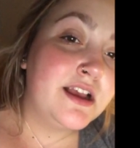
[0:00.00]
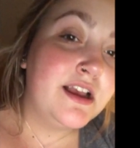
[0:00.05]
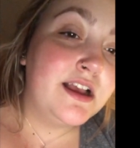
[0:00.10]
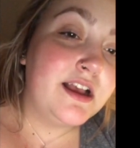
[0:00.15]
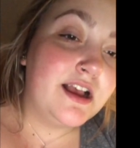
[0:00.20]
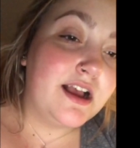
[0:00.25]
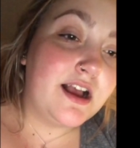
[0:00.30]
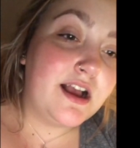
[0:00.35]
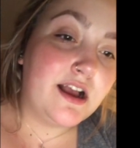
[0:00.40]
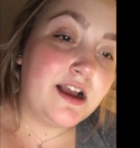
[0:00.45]

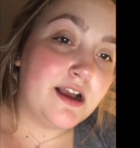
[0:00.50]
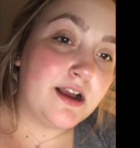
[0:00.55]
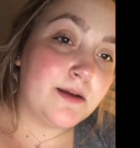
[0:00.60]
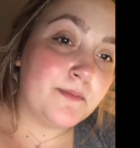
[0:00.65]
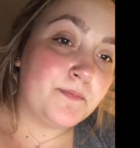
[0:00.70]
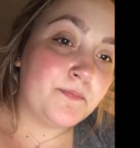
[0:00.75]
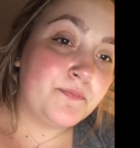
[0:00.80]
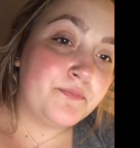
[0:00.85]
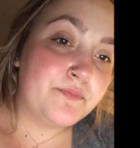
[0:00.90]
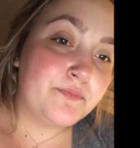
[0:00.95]

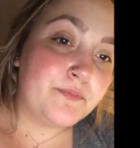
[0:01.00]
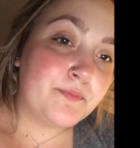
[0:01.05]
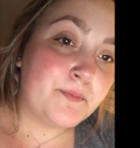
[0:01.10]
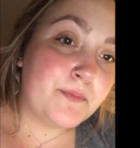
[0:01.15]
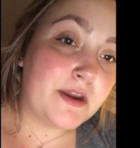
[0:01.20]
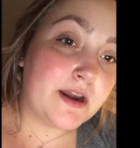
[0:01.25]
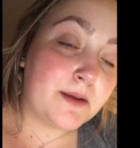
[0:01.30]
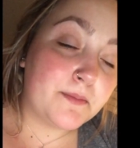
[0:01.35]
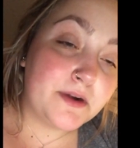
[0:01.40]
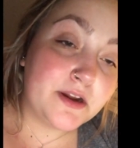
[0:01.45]
But
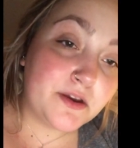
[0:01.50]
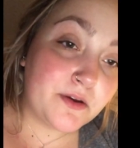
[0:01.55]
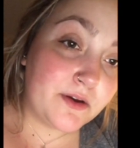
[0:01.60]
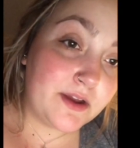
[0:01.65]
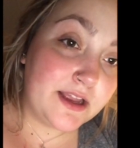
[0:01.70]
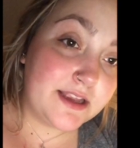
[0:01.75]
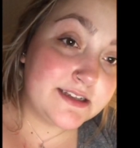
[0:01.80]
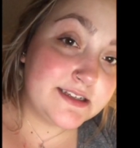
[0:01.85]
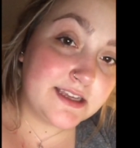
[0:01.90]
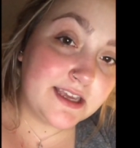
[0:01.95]
I'm going to go
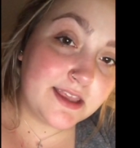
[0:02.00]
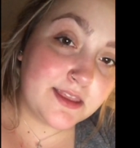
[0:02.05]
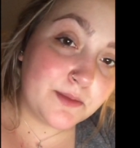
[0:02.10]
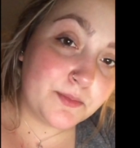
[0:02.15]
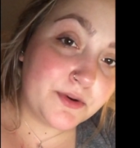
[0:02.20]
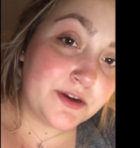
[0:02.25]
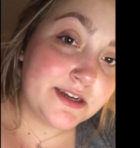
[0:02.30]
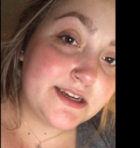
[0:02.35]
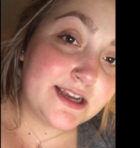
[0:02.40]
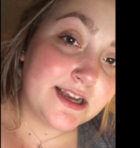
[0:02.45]
ahead and take the
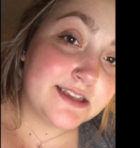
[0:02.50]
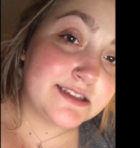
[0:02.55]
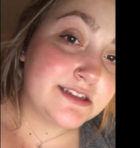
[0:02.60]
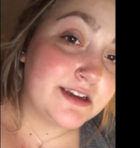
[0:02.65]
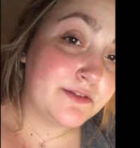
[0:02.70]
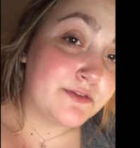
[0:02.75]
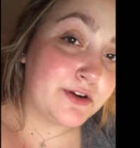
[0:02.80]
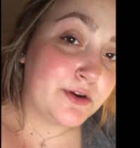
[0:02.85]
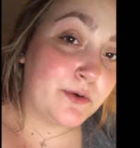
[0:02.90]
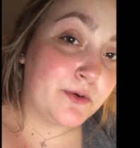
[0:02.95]
pre-test and
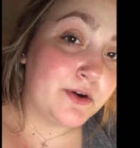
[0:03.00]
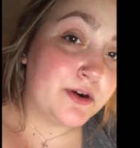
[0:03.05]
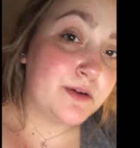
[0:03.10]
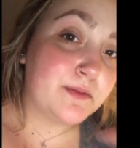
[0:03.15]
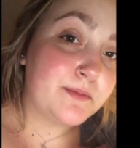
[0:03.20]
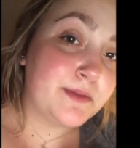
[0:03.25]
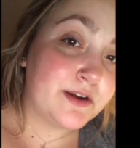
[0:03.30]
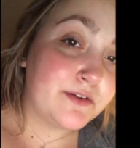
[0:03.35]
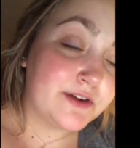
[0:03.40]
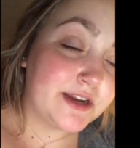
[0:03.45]
record
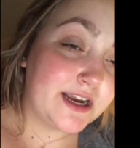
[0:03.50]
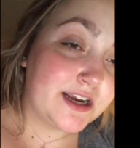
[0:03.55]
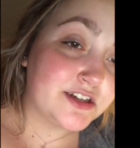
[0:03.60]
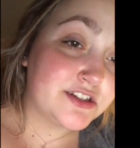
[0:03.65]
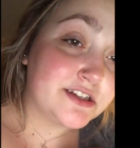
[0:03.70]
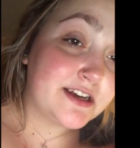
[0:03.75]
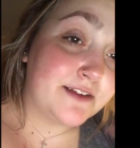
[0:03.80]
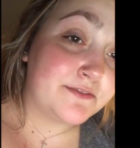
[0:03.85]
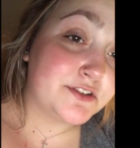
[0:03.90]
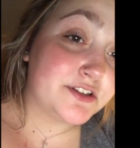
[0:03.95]
my reaction
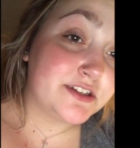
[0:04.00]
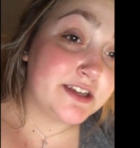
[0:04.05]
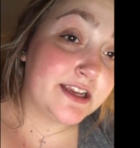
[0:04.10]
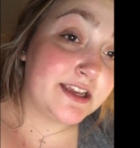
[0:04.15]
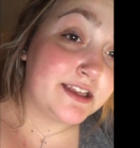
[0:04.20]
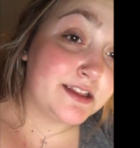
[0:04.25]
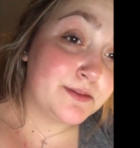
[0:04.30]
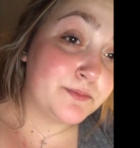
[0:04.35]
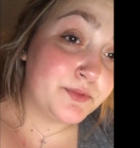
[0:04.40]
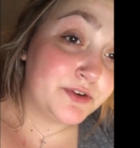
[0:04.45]
after taking
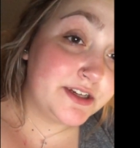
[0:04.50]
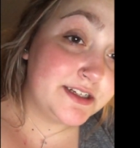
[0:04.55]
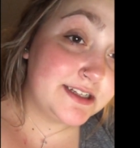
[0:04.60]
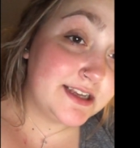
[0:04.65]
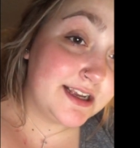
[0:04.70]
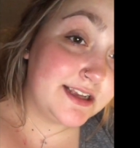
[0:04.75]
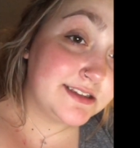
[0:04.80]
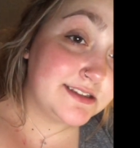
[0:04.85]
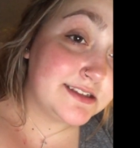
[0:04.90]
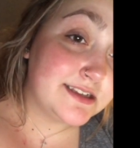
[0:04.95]
the
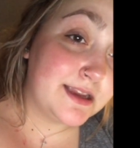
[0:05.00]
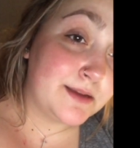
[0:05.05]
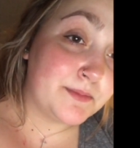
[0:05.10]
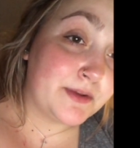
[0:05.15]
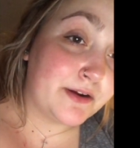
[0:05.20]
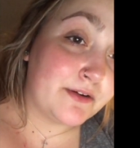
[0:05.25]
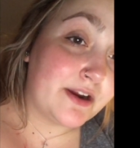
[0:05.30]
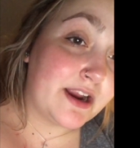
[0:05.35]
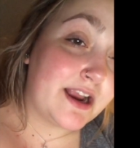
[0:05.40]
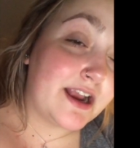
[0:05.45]
pre-test and my
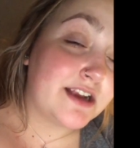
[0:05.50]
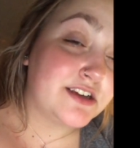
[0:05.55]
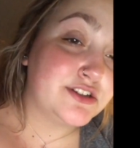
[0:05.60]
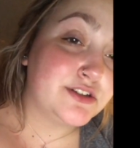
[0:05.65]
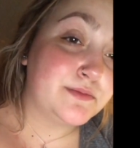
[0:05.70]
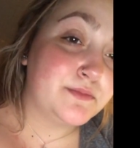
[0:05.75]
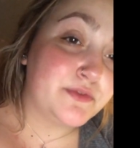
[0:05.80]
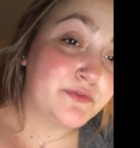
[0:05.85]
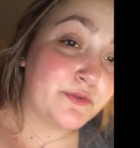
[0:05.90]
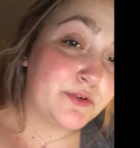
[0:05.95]
reaction
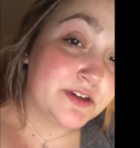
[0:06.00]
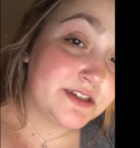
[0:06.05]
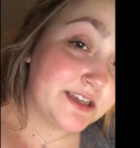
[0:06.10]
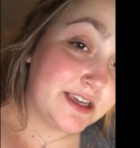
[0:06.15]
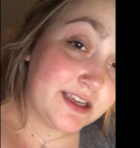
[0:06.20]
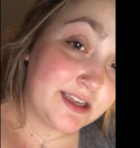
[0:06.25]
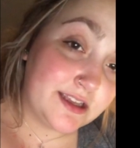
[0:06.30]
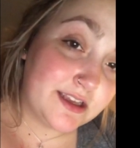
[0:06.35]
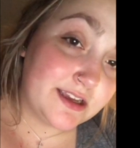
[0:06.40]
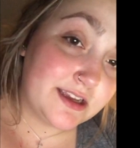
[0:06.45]
before
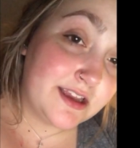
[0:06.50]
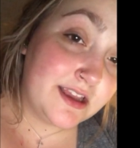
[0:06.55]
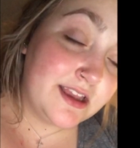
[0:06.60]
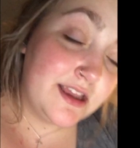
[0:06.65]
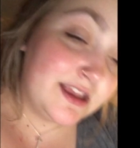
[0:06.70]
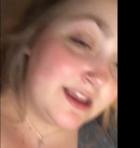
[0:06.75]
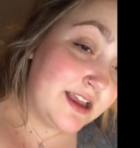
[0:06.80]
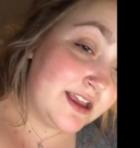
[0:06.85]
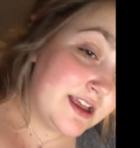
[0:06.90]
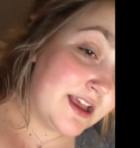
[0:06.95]
taking
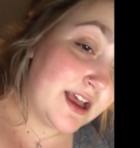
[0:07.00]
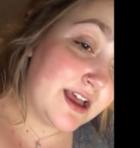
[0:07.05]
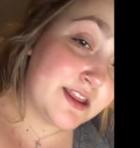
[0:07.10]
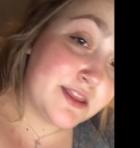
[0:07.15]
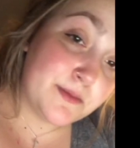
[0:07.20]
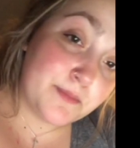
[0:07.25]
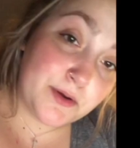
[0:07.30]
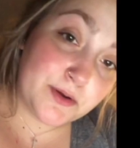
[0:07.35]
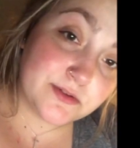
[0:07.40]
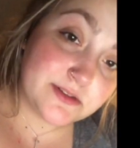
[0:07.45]
the
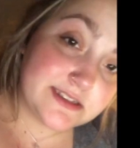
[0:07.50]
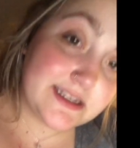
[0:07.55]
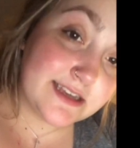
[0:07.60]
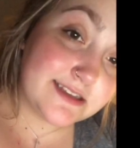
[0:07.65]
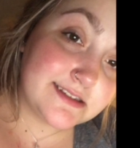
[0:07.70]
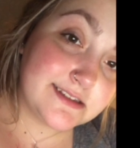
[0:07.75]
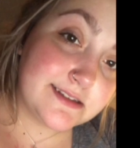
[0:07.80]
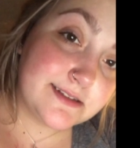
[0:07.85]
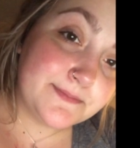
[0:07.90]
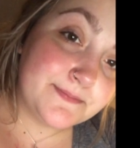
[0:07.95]

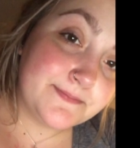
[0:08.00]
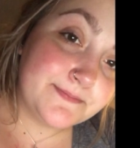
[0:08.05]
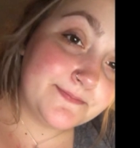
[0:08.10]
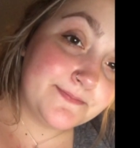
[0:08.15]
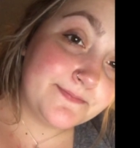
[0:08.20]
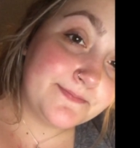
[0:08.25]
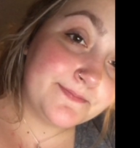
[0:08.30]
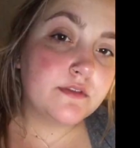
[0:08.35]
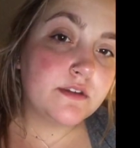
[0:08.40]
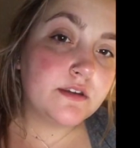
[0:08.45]
post-test.
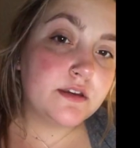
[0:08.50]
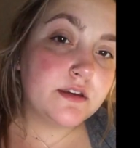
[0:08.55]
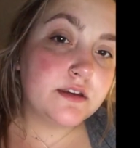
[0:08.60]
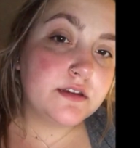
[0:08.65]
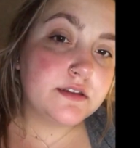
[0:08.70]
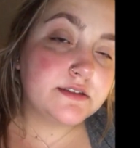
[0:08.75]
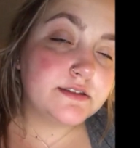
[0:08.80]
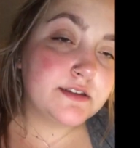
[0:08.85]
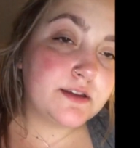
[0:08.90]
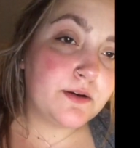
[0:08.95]

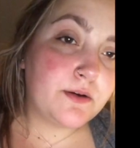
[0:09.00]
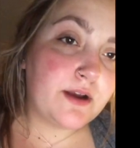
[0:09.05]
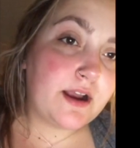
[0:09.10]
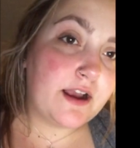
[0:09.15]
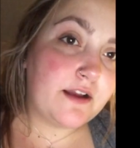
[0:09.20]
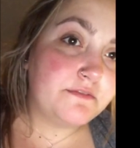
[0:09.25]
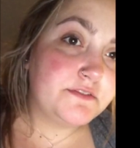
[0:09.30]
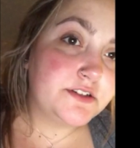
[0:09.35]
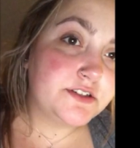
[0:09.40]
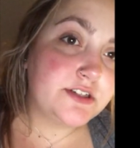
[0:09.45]
So
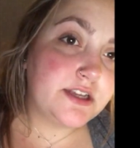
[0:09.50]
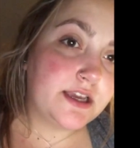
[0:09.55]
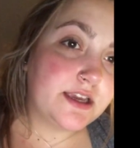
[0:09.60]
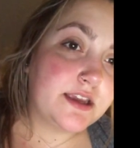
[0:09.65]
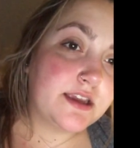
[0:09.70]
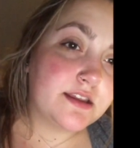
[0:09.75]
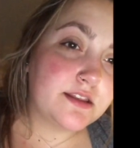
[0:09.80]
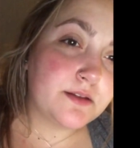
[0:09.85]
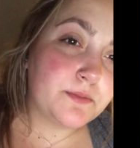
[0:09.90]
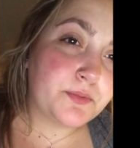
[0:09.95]
after
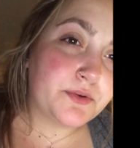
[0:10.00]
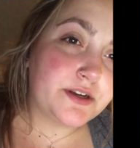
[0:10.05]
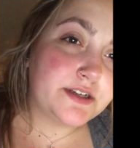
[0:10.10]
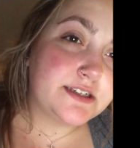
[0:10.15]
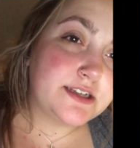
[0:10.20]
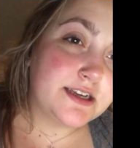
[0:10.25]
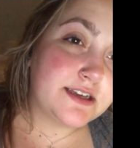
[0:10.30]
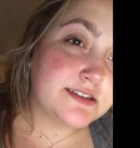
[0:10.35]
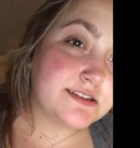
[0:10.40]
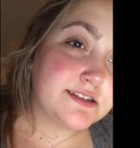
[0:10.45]
taking the
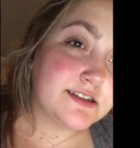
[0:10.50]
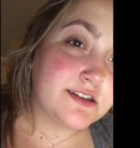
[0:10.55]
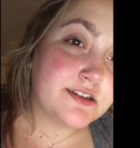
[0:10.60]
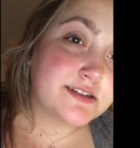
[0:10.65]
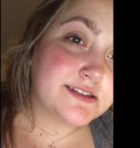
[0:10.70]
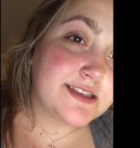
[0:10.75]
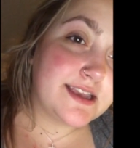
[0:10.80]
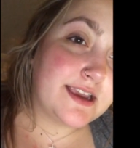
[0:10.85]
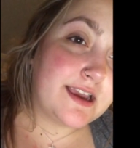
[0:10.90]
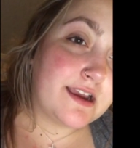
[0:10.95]
pre-test, it looks
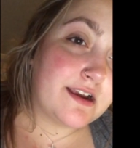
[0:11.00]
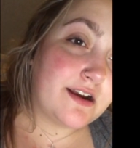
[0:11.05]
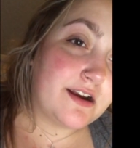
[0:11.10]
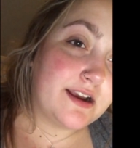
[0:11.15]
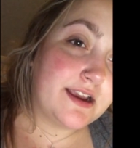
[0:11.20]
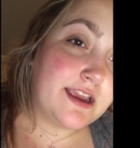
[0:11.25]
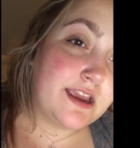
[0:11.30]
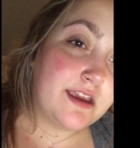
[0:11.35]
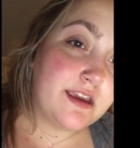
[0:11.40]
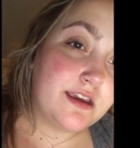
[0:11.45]
like I got
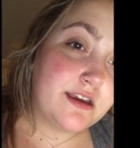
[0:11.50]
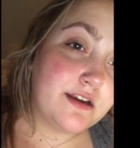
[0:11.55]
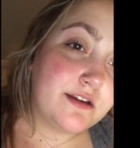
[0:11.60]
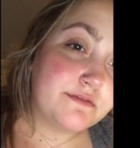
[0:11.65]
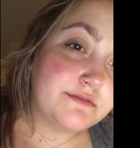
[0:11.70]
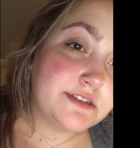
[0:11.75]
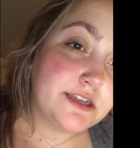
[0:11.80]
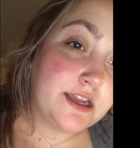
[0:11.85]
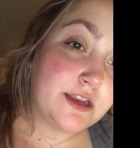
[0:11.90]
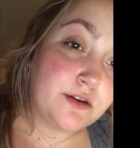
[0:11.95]
8 of
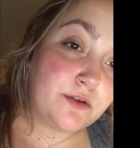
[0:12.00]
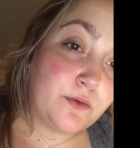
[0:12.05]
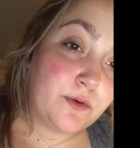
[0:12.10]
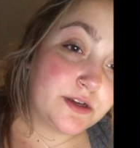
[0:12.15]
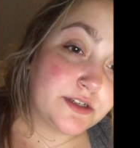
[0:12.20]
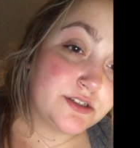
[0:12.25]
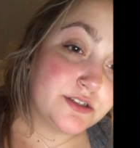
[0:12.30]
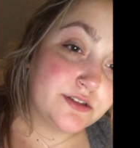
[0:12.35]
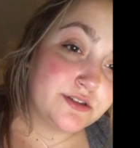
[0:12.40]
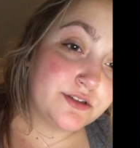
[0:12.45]
10
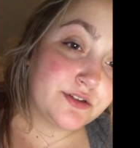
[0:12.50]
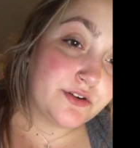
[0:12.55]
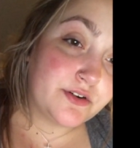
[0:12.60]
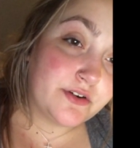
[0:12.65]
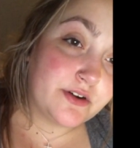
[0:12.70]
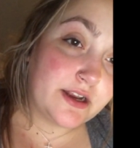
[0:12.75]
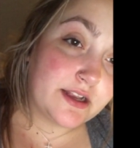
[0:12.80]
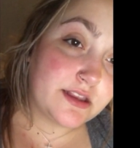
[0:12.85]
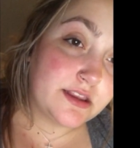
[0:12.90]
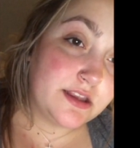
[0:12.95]
questions
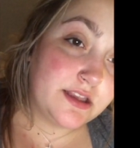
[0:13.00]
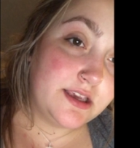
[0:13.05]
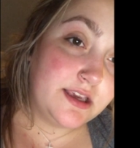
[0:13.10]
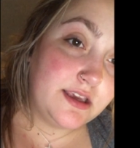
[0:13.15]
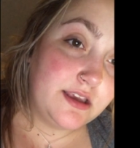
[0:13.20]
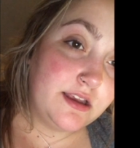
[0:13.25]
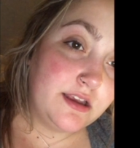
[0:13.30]
correctly.